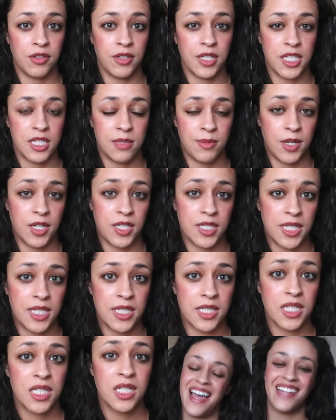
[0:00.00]

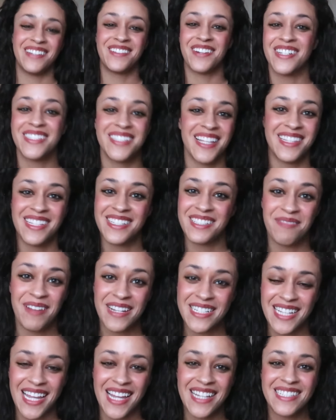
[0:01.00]
experiences. I trust that this
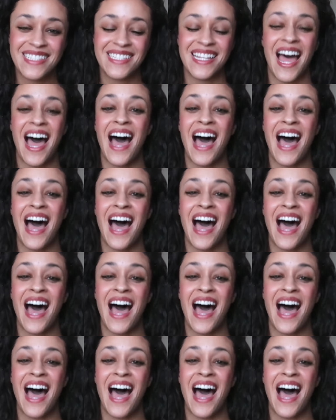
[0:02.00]
makes sense.